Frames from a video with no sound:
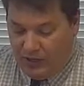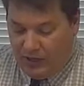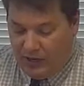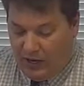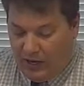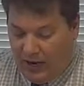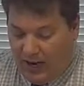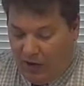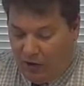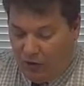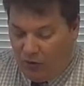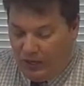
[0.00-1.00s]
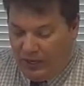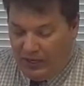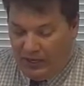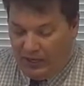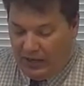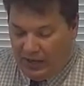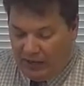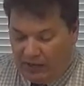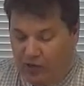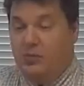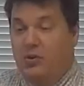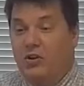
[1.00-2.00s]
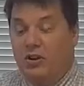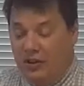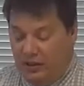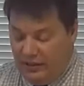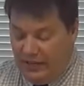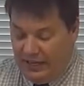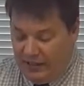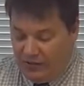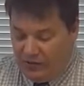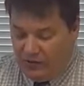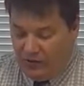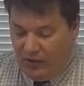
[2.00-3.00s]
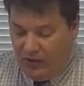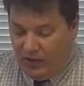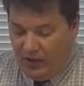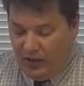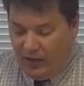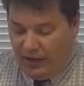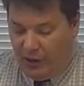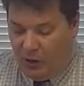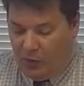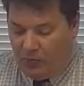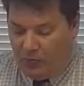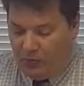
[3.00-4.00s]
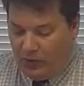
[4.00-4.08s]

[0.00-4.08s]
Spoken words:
how do we as community leads help